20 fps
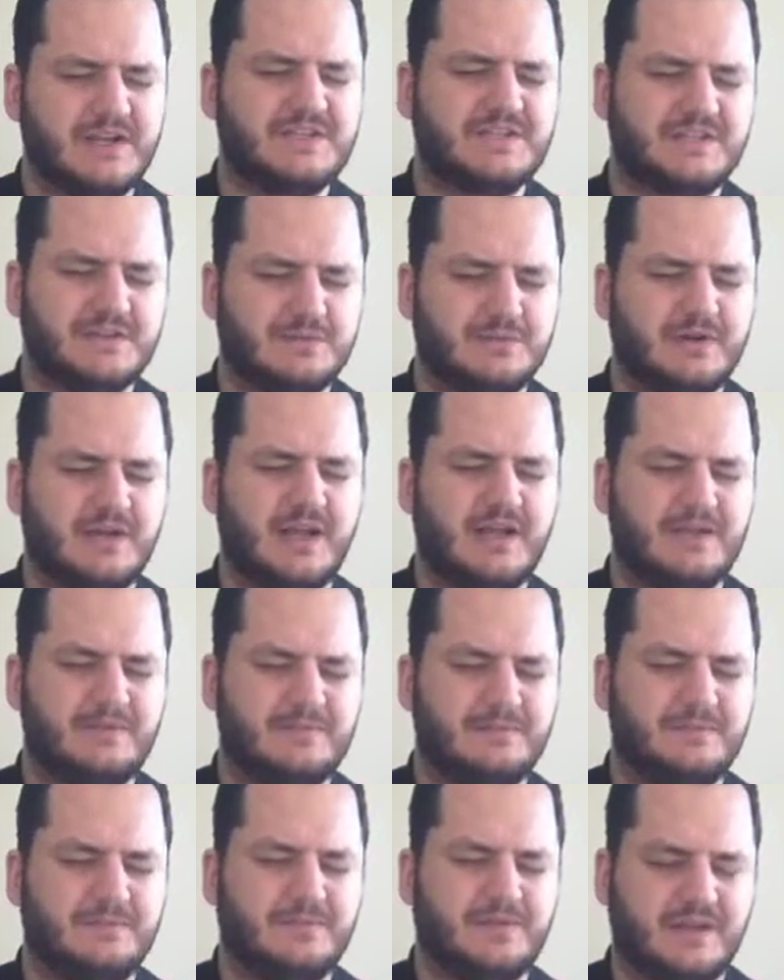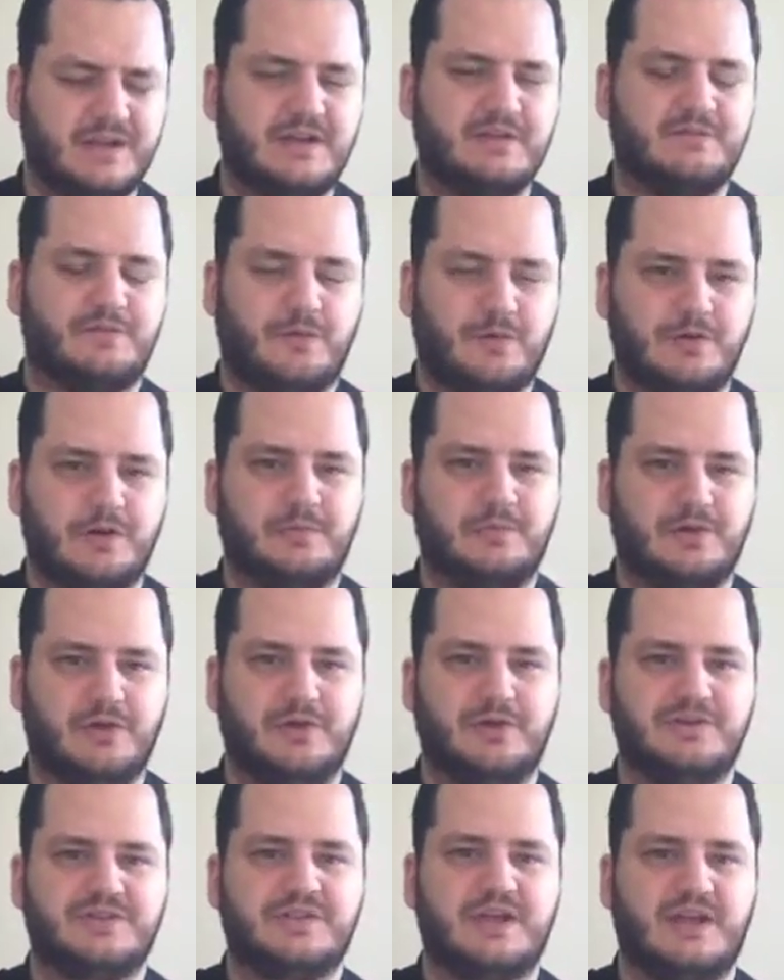I think of 400
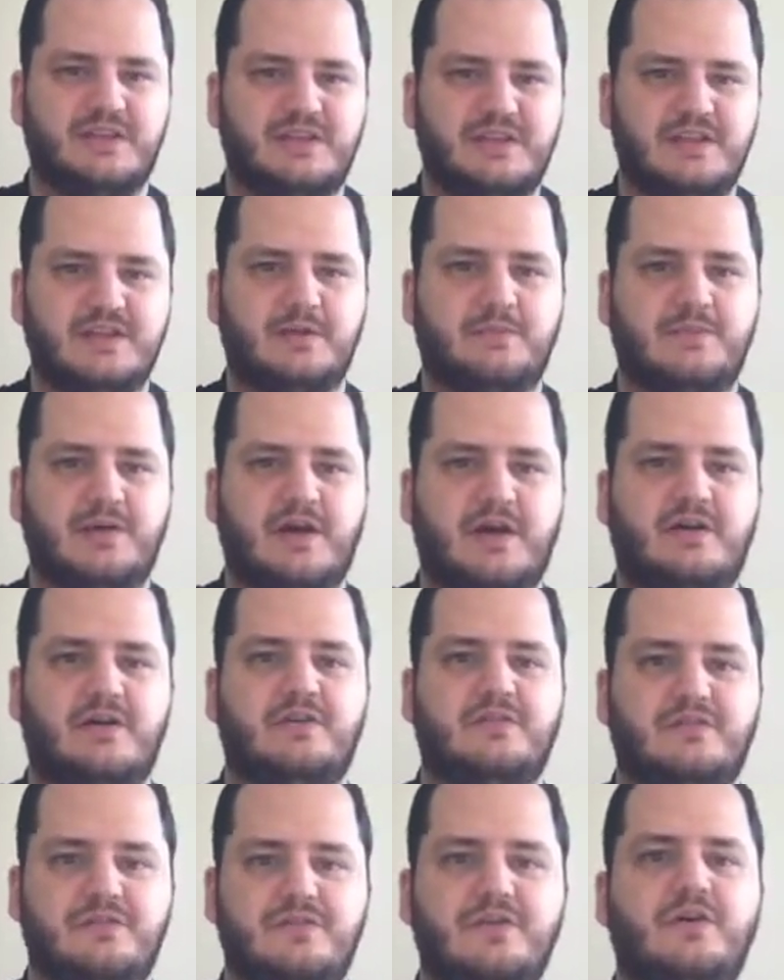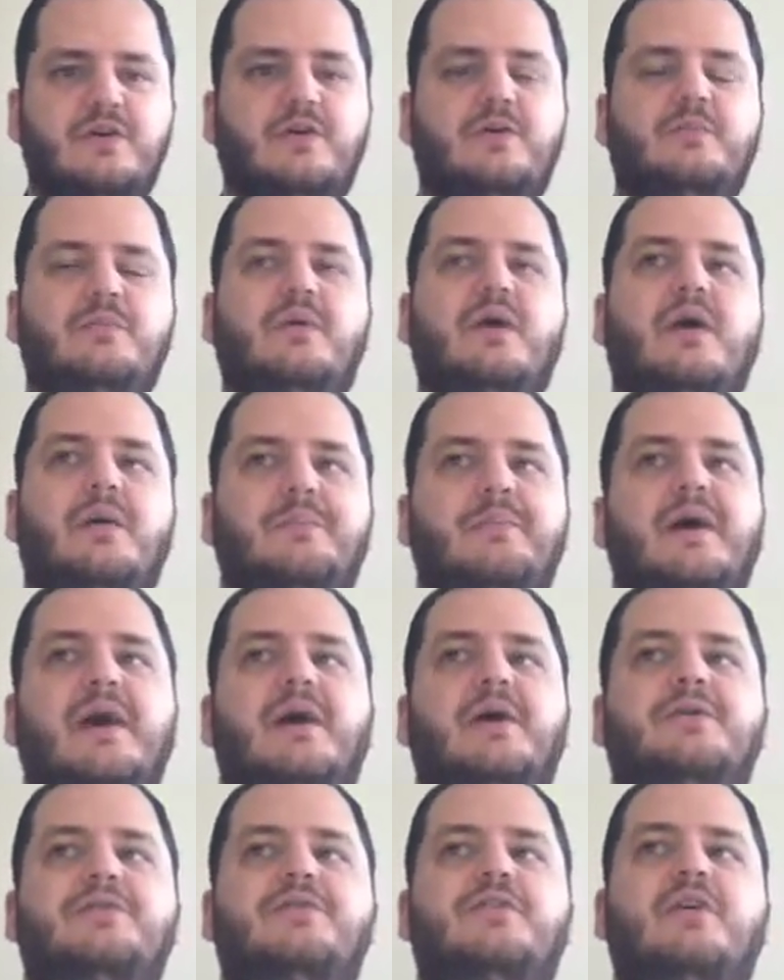blows, I think about a film
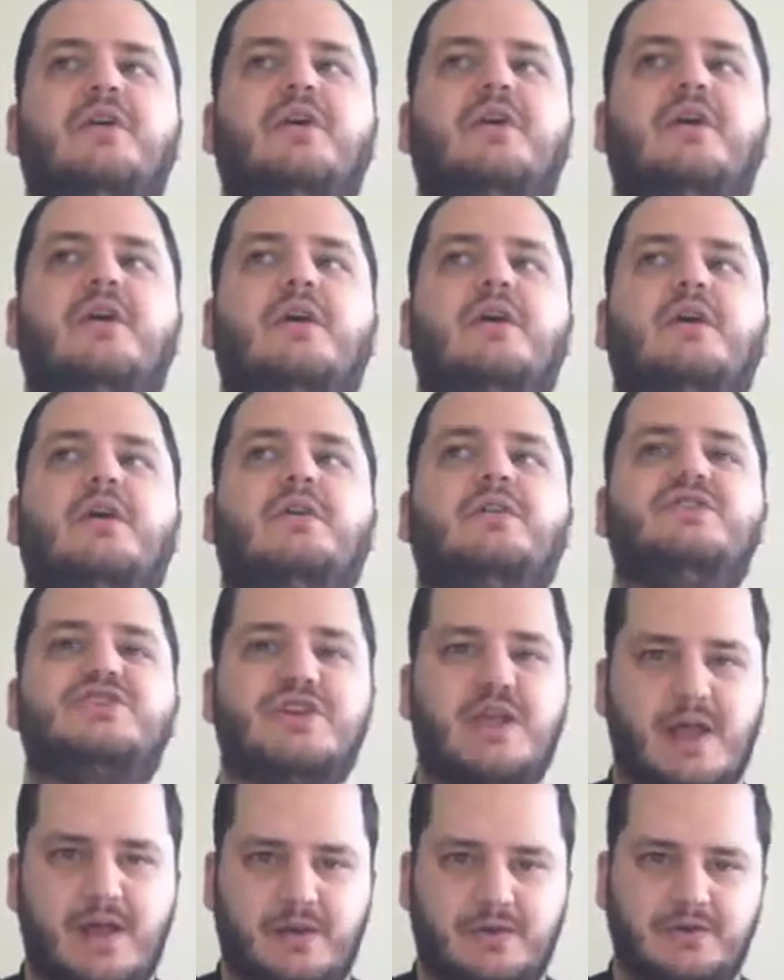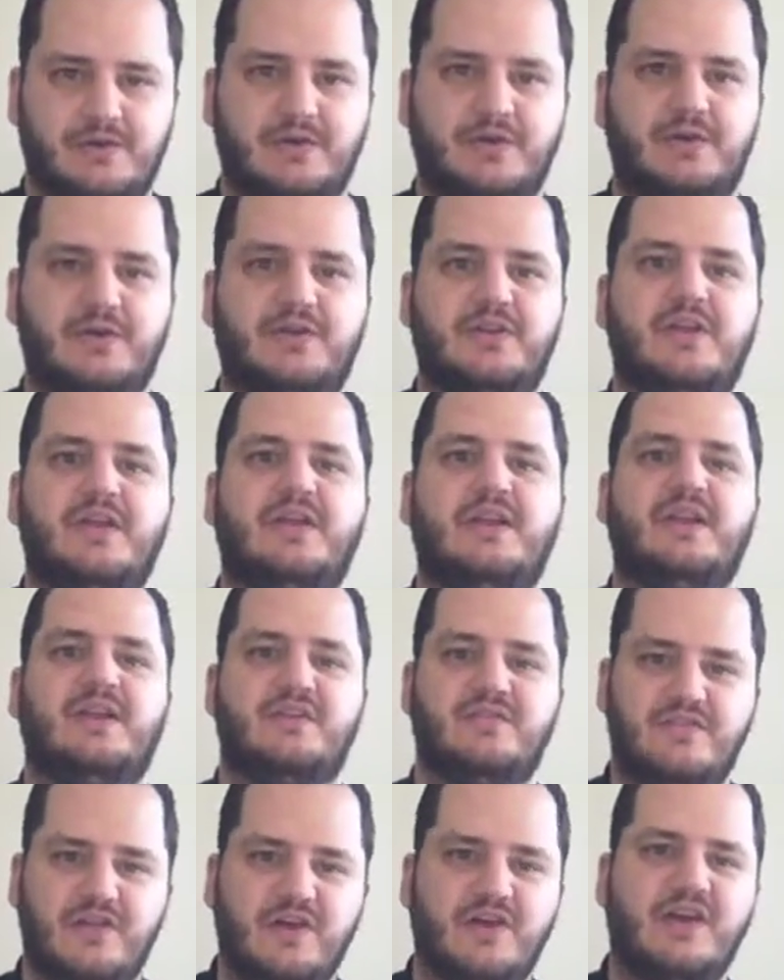about childhood in
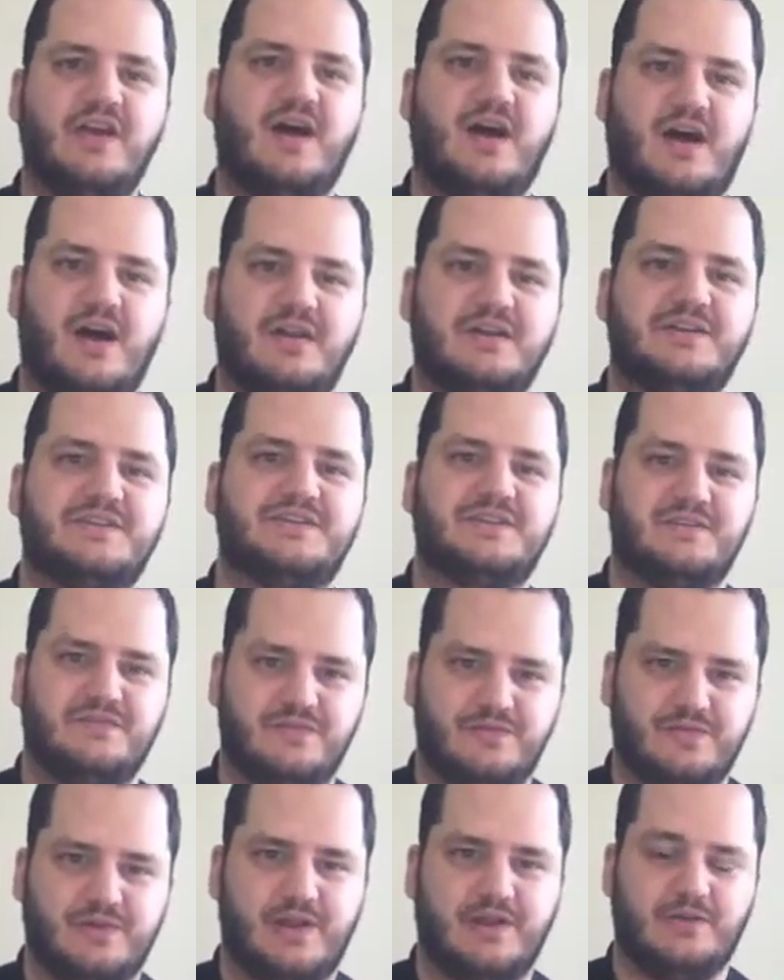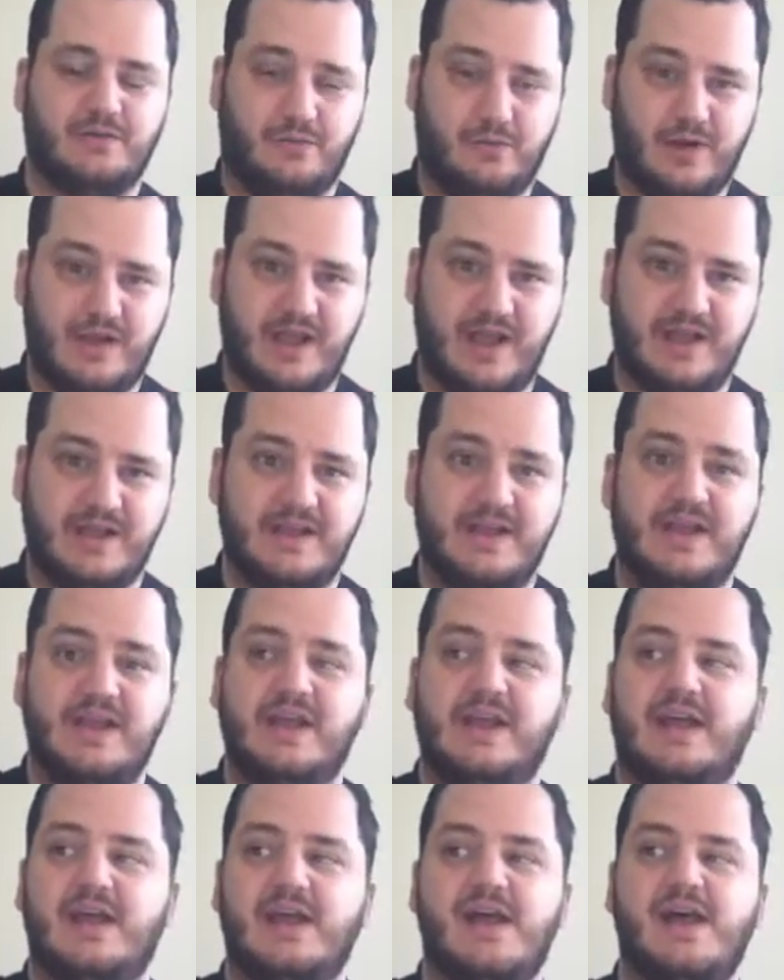a very honest and frank way,
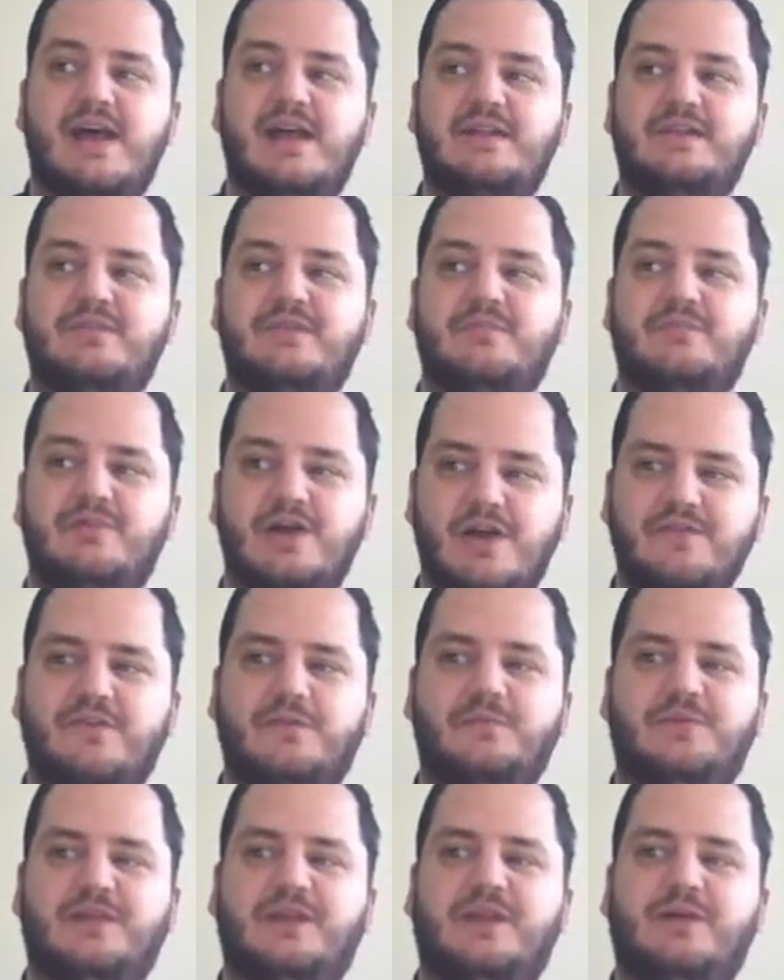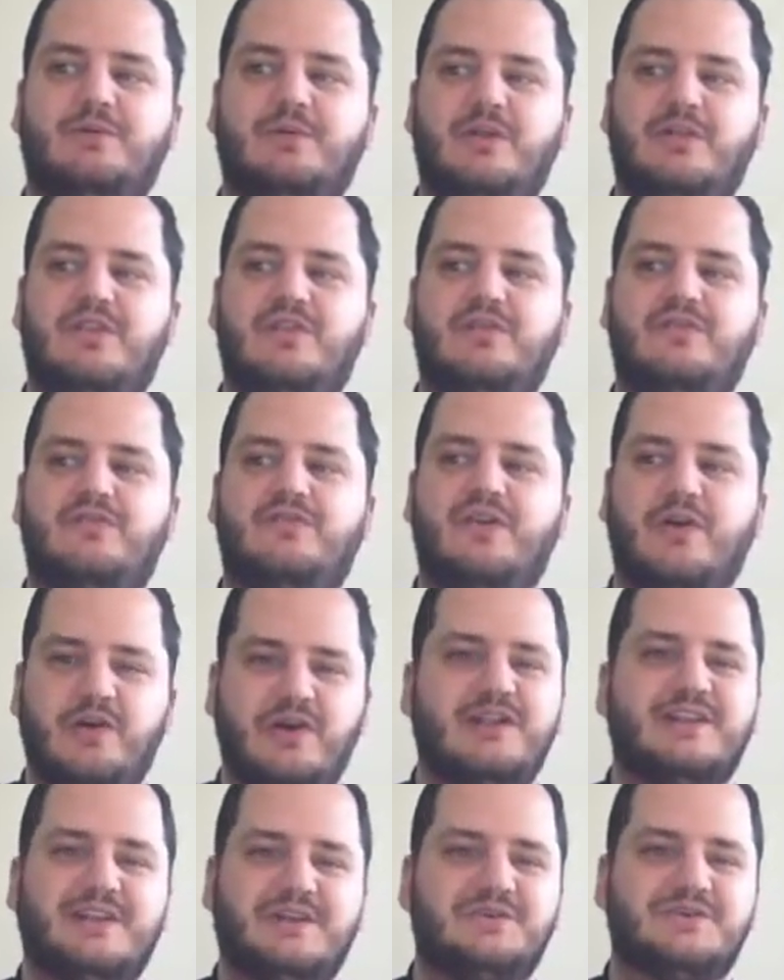and preferably with
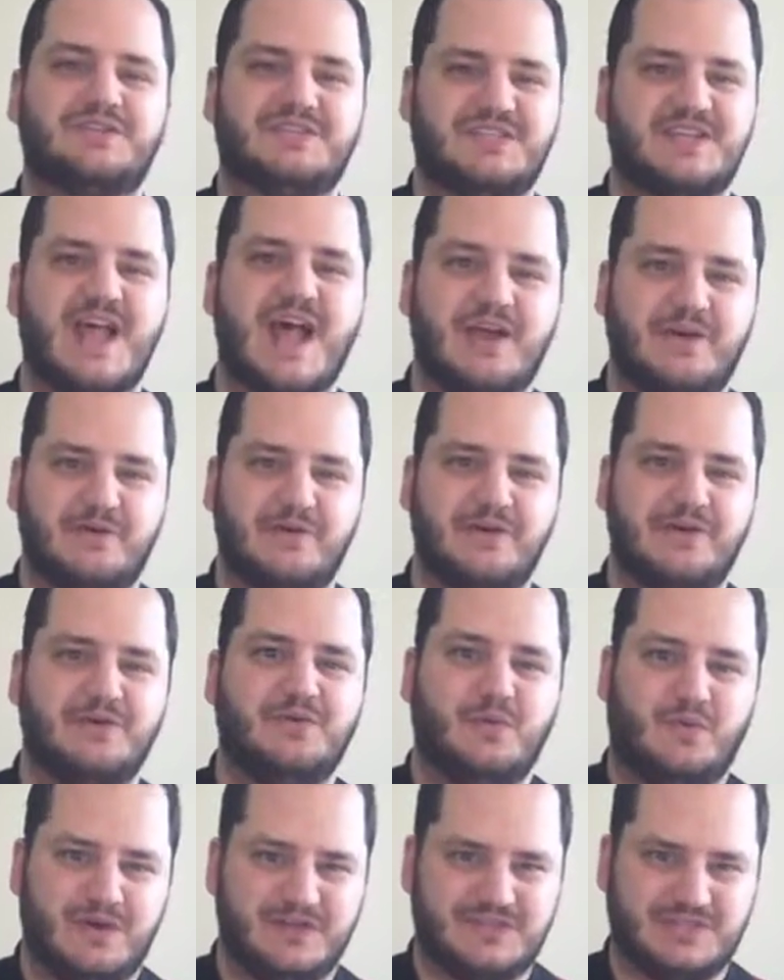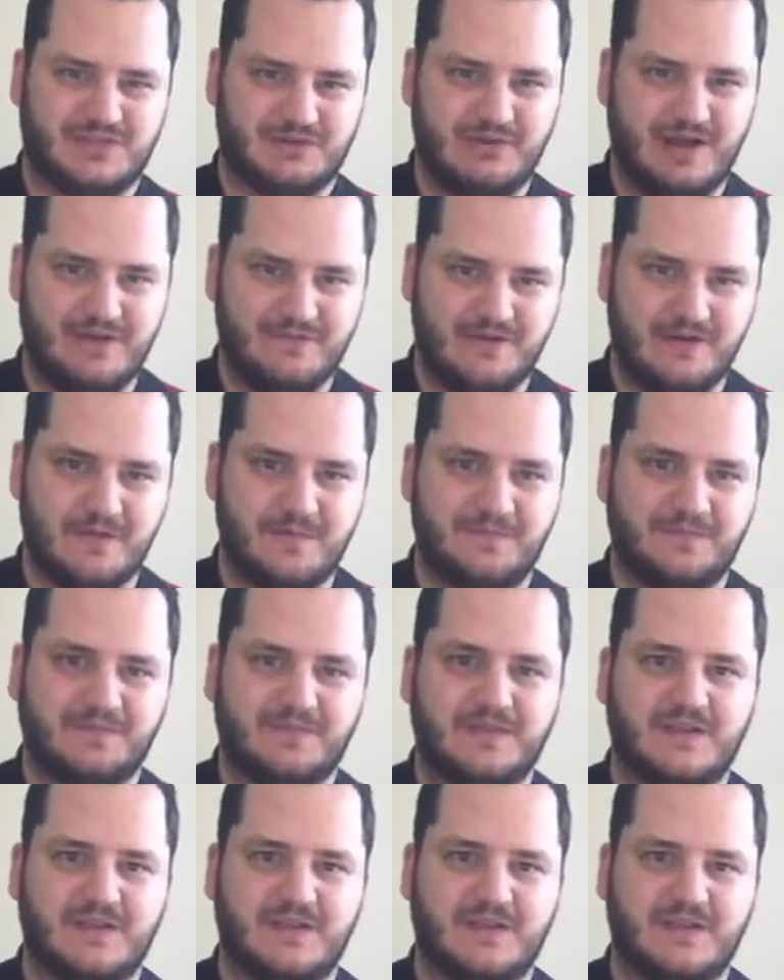very little saccharine whatsoever.